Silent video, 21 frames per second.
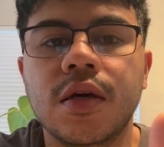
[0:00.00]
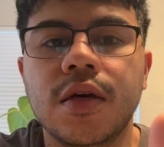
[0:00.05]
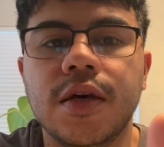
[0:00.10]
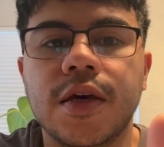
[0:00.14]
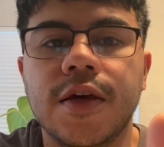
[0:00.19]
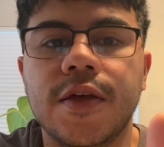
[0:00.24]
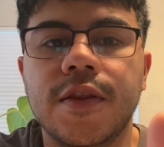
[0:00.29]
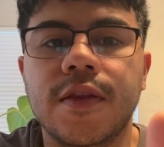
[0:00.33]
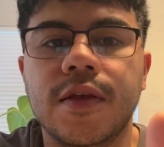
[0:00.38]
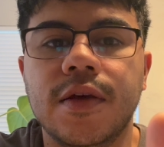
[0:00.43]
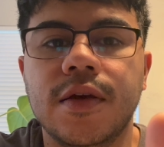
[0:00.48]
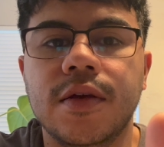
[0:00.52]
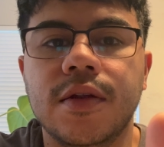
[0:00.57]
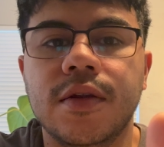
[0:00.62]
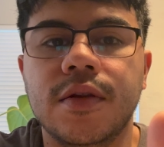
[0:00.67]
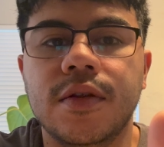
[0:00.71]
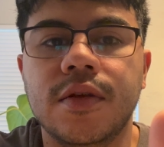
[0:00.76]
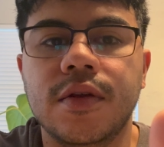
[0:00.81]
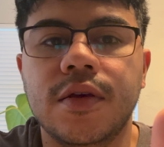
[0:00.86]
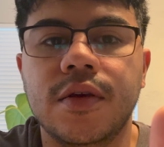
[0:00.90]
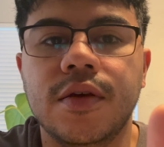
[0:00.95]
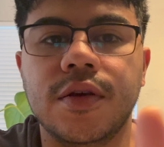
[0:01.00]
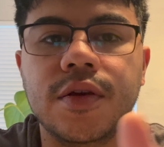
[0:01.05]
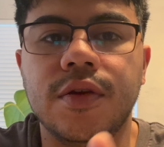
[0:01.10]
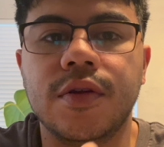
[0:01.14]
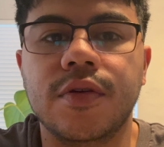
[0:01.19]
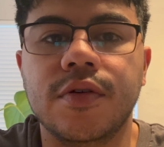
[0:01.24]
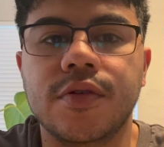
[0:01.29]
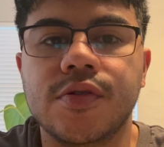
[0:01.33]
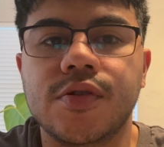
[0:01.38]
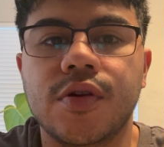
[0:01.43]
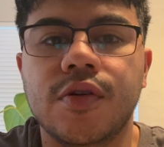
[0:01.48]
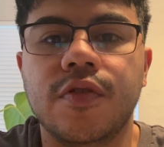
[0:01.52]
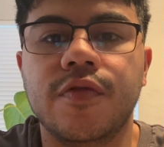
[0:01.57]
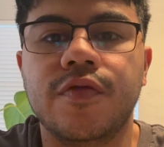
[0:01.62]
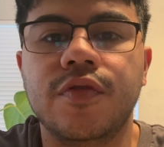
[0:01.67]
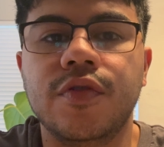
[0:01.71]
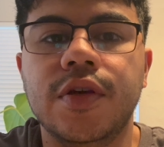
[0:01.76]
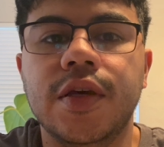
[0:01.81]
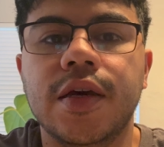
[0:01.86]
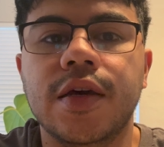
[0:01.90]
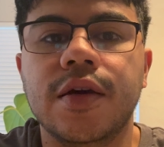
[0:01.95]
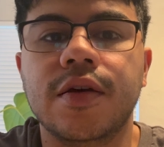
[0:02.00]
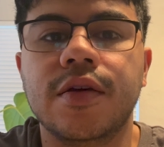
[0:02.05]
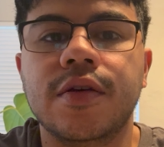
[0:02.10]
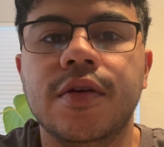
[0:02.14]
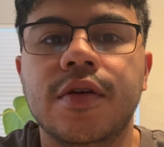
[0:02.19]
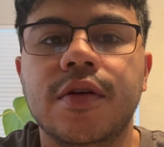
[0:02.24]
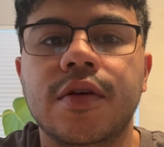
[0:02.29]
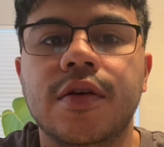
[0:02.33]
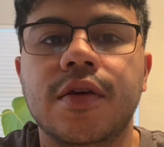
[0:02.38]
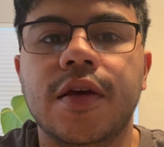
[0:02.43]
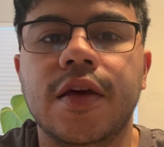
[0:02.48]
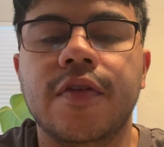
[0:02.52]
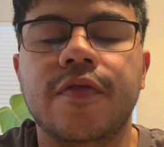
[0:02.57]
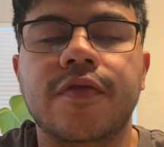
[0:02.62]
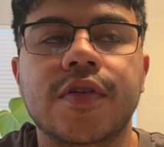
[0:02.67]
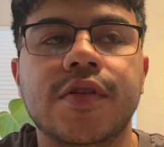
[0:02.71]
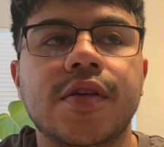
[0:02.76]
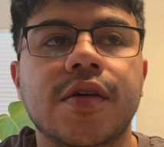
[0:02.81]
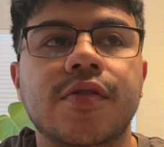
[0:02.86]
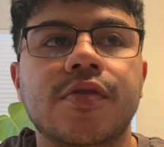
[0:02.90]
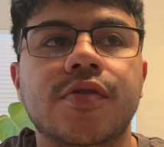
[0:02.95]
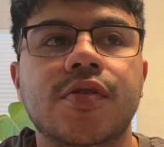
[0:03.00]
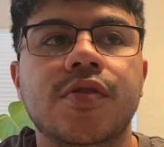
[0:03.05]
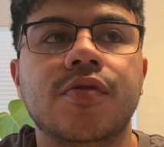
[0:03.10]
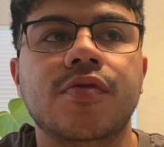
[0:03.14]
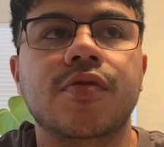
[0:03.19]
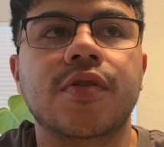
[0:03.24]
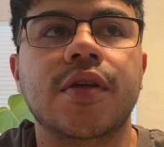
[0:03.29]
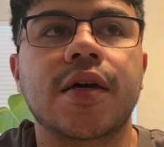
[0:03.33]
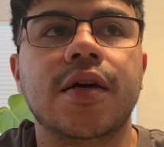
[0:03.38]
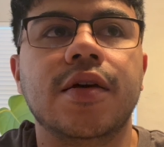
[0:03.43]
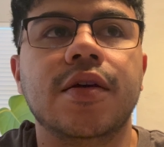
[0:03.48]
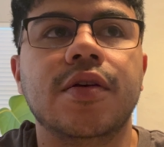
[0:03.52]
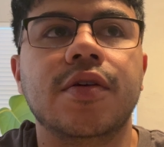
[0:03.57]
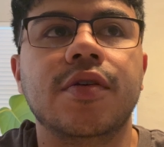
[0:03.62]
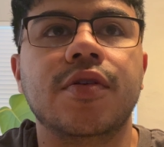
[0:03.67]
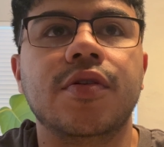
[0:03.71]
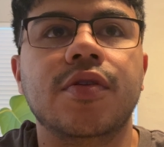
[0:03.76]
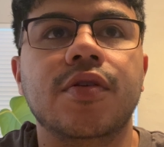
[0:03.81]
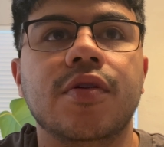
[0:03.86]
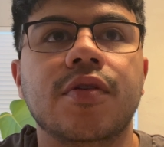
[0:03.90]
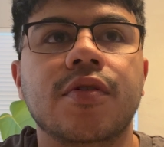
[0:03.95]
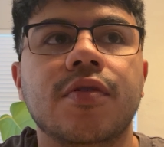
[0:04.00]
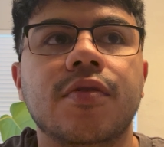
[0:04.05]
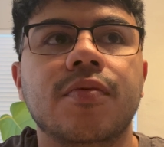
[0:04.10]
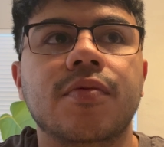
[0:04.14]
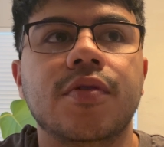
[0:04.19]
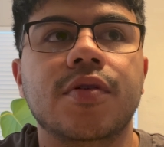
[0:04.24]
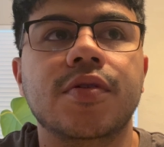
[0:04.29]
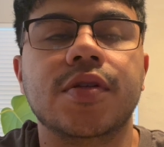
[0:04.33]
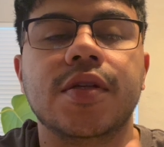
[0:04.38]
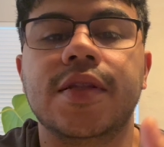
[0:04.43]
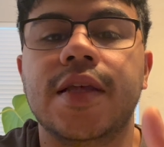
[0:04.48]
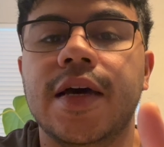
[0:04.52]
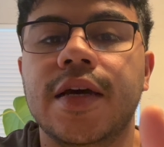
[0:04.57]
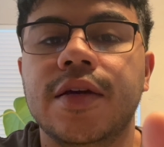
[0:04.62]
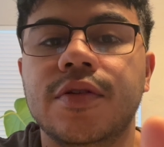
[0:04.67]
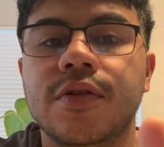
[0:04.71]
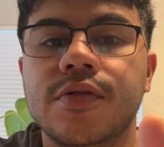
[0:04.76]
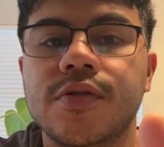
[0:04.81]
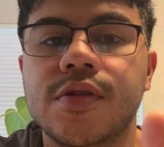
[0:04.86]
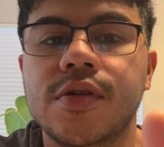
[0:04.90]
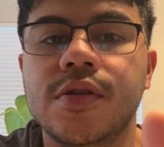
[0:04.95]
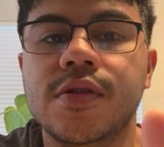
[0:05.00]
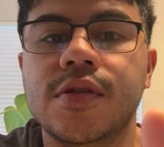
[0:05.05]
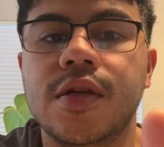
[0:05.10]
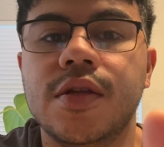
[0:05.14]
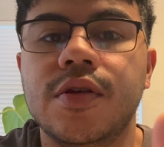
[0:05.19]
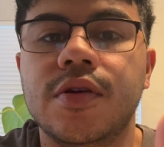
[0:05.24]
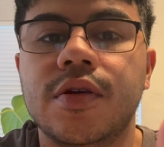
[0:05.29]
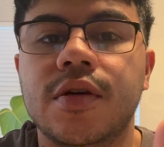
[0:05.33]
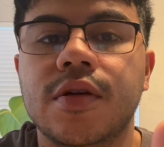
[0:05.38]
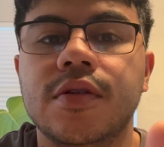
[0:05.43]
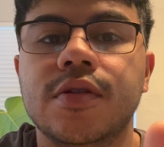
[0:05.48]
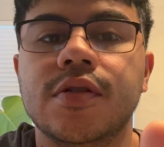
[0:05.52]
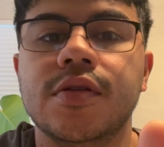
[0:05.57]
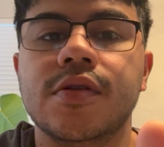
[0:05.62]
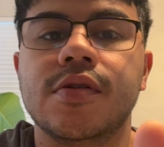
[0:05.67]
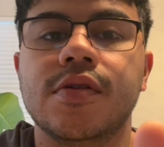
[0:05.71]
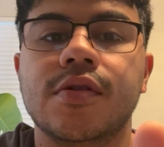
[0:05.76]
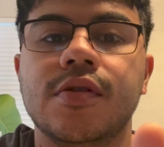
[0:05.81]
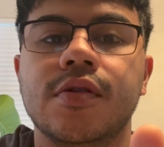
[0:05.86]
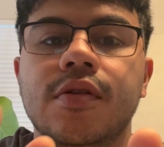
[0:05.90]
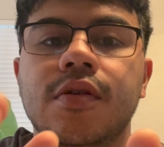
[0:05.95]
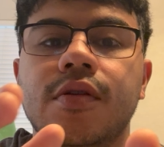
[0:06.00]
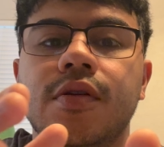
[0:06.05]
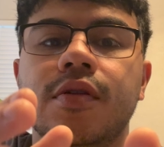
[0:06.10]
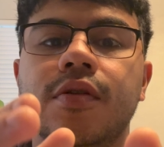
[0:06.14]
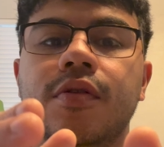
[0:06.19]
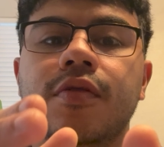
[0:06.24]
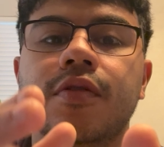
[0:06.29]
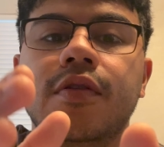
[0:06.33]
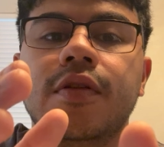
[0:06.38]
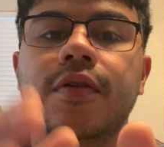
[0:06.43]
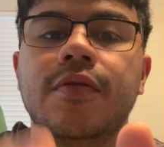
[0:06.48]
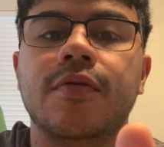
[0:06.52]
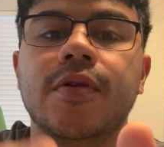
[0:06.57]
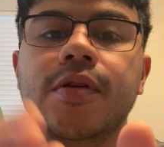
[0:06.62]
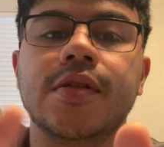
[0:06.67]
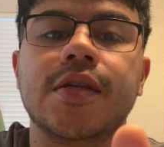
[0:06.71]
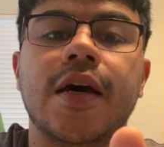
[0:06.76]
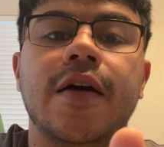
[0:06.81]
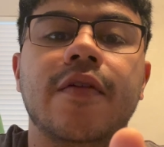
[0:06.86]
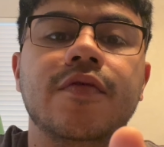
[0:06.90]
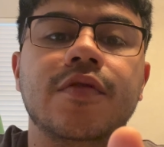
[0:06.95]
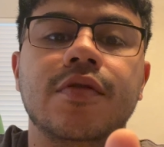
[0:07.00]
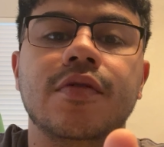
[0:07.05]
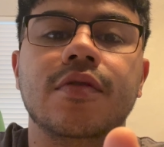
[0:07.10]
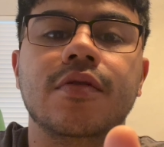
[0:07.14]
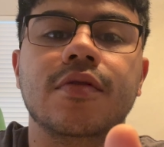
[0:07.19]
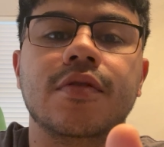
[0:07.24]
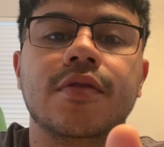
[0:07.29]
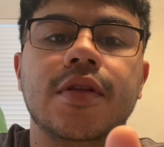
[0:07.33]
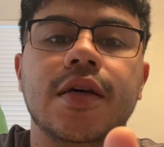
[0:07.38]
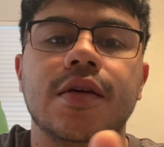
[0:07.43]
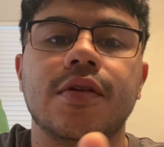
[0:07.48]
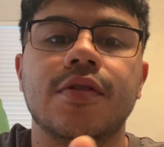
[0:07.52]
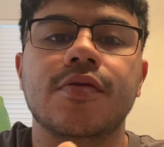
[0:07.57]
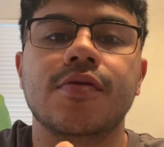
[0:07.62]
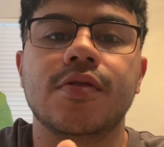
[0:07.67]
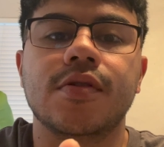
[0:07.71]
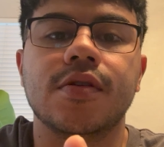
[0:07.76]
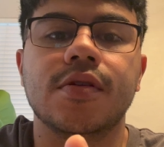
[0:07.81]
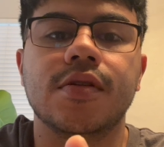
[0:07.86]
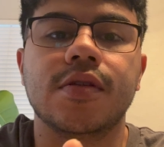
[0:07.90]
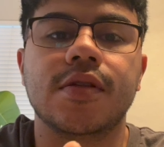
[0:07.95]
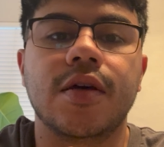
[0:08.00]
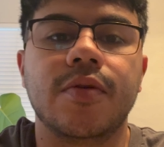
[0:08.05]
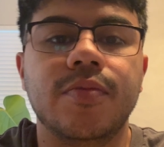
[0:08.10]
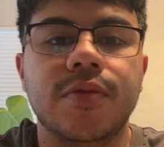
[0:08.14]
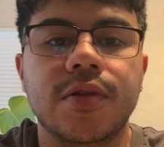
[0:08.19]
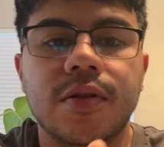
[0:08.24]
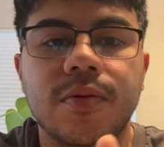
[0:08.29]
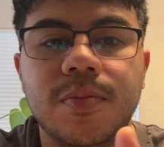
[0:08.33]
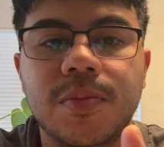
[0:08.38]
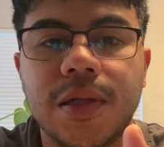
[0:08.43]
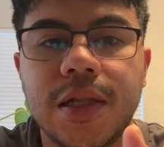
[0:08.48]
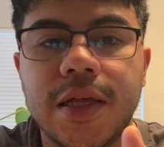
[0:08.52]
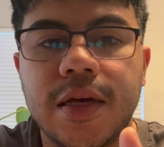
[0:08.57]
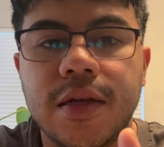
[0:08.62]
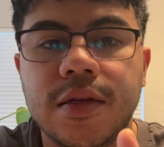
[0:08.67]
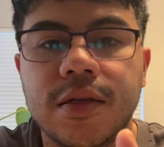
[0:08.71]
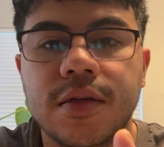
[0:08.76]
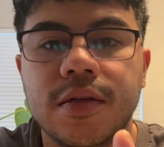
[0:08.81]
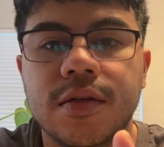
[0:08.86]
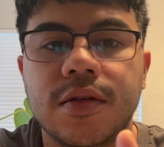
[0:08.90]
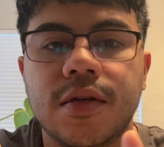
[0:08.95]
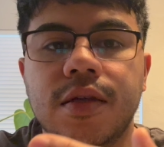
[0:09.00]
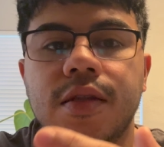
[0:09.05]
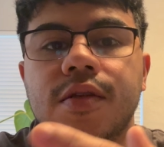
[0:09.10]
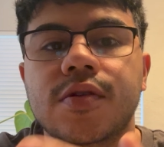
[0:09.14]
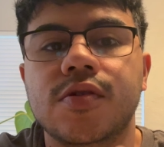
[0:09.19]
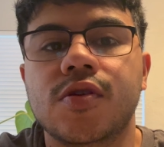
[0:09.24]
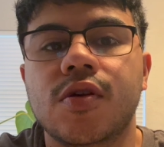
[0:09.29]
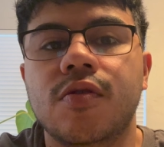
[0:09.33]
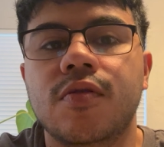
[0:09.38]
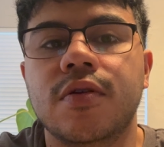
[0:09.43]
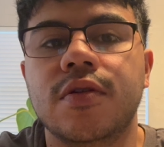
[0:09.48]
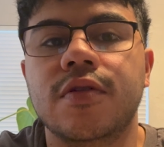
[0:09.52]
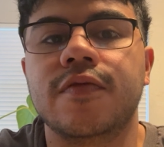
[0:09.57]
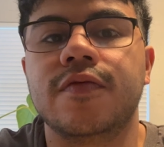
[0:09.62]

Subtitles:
And then, so if it tells you that there's a diagnosis, then you could just, what's after diagnosis, and that'll be the planning, and then so on.